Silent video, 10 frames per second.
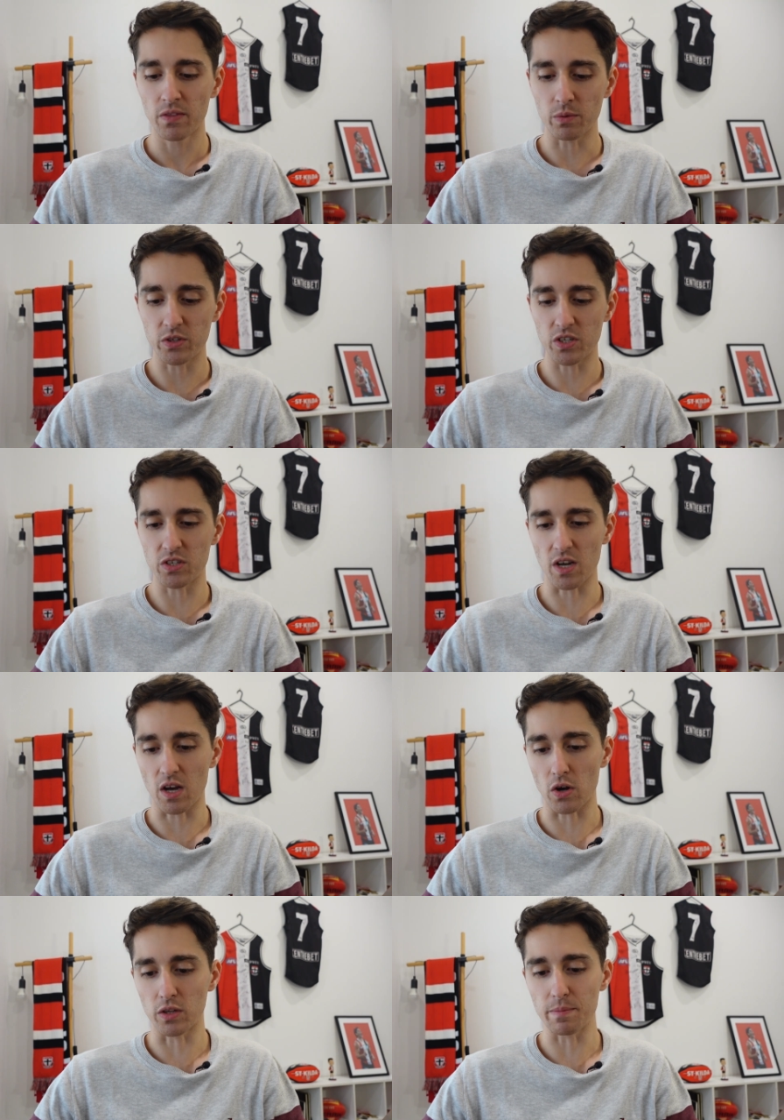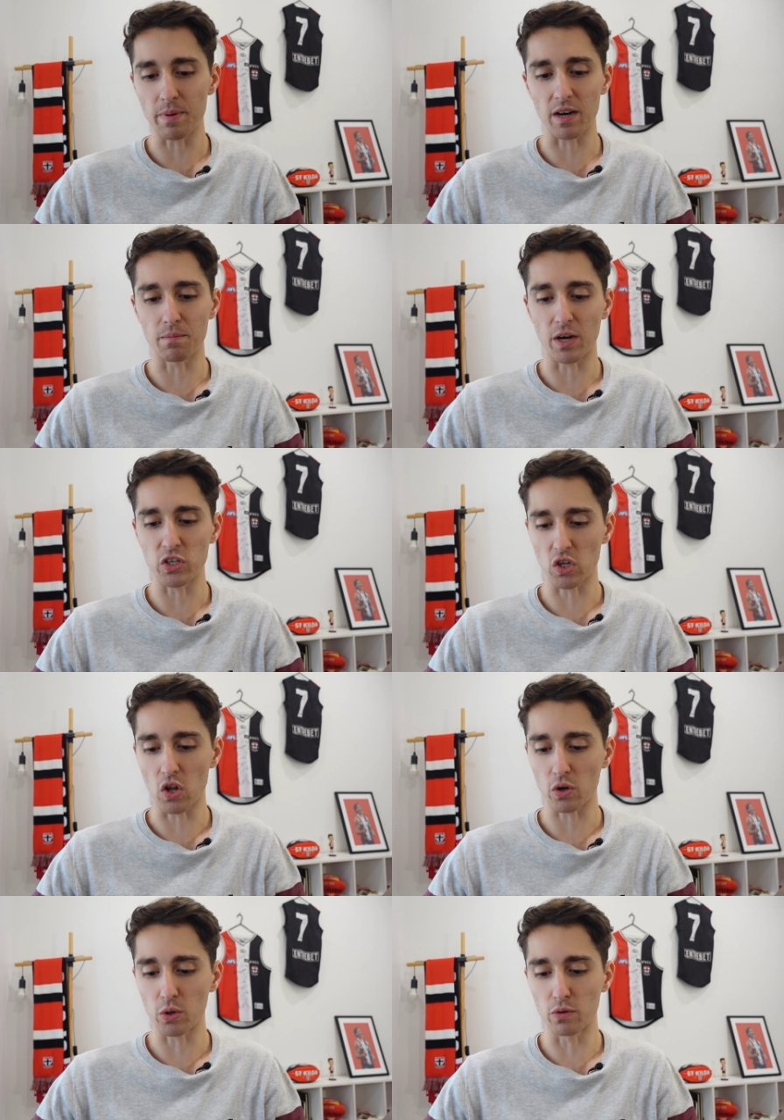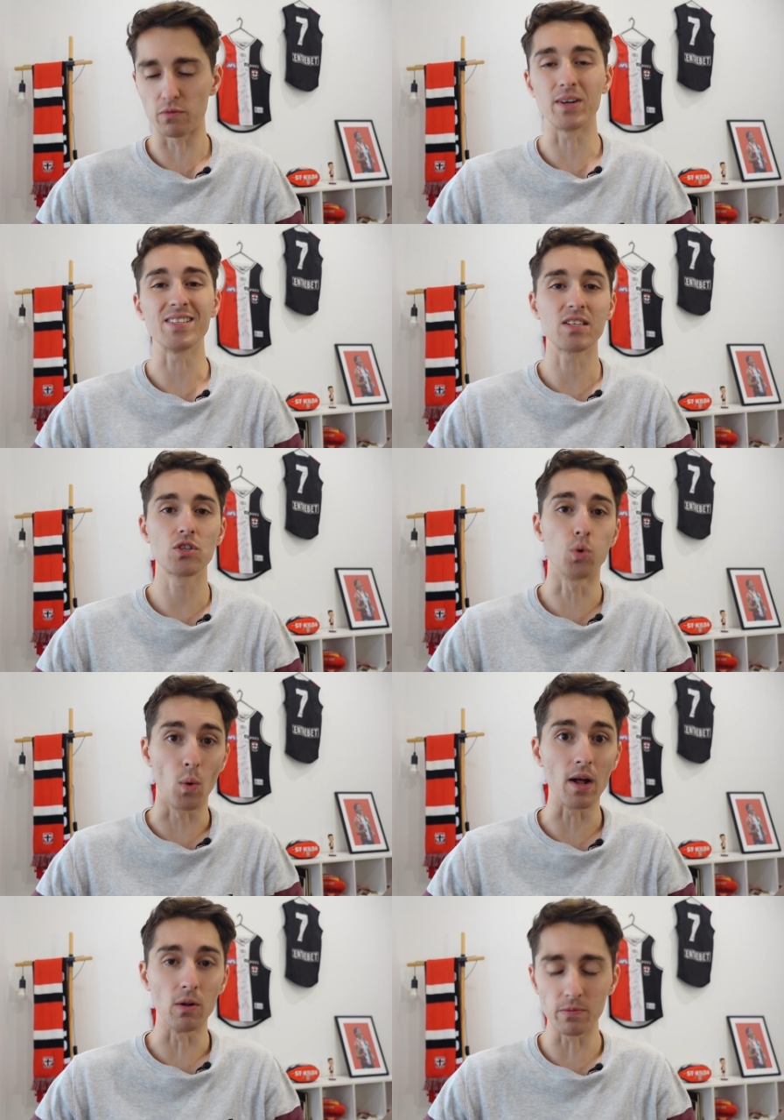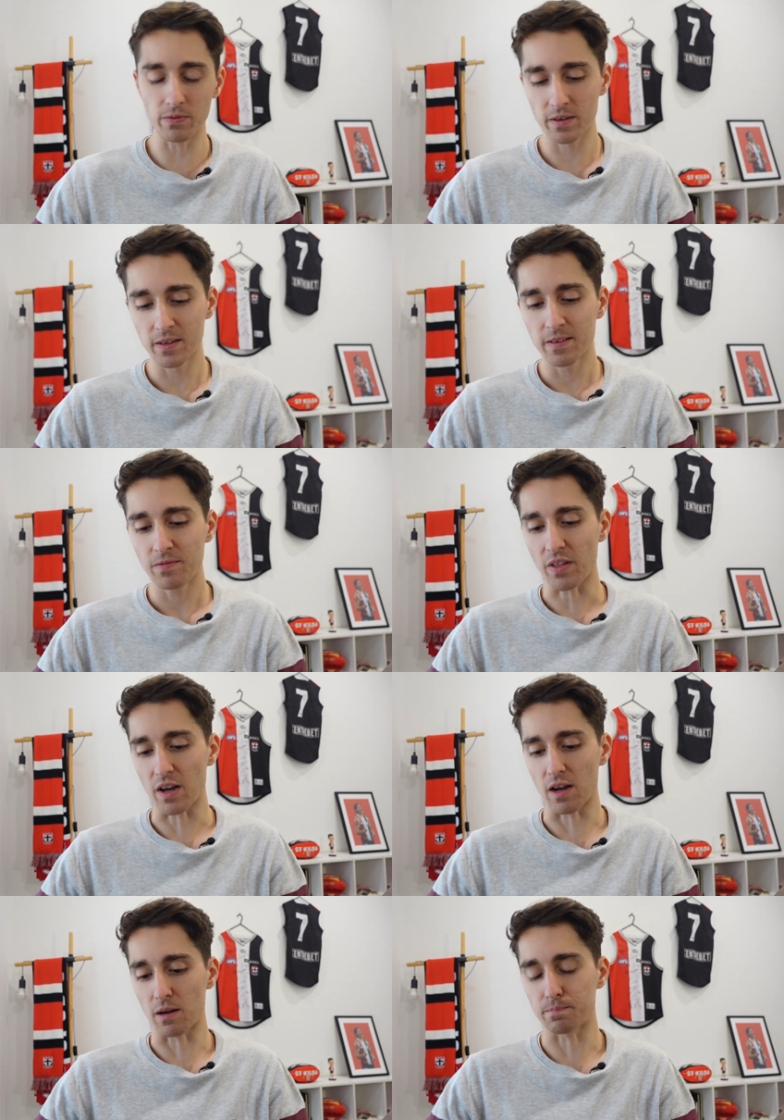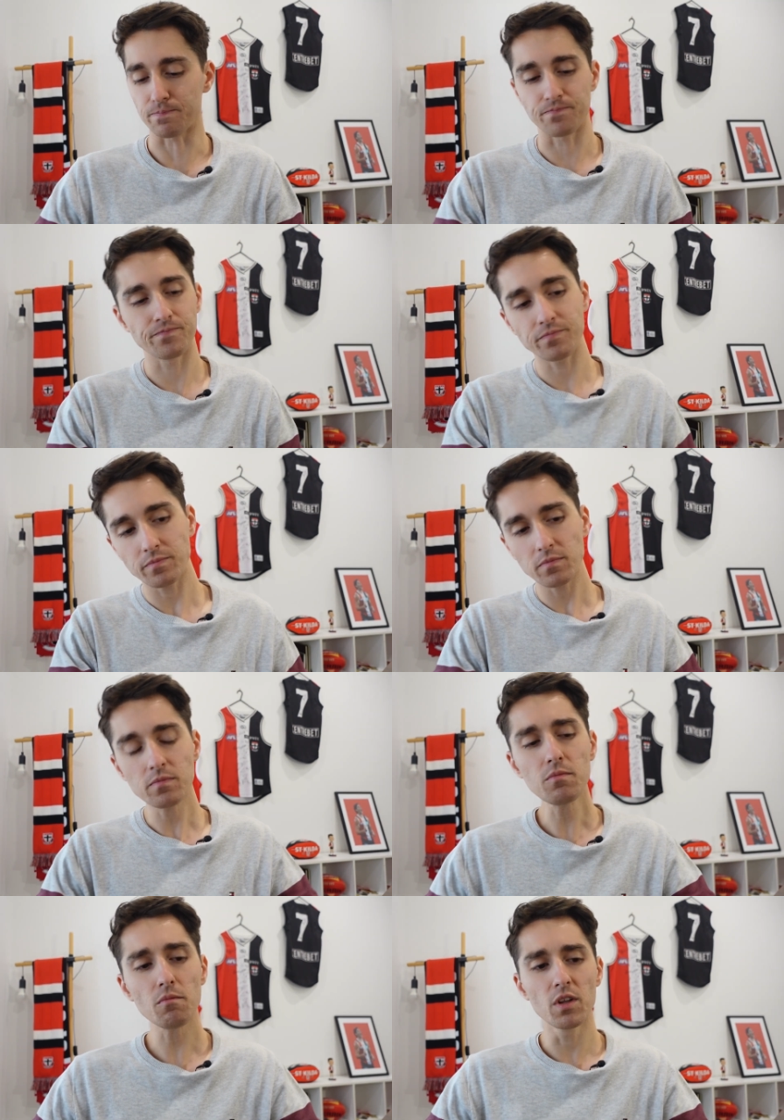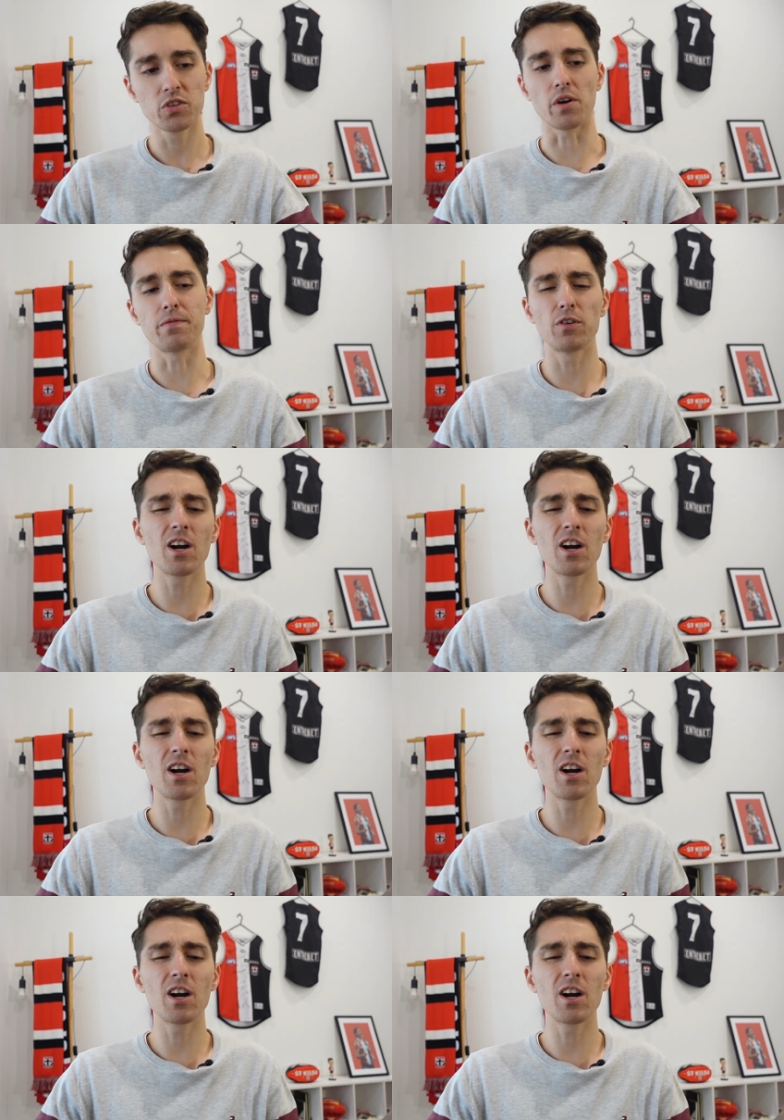which is uh, only bettered by Geelong, who have won 12. Um, so for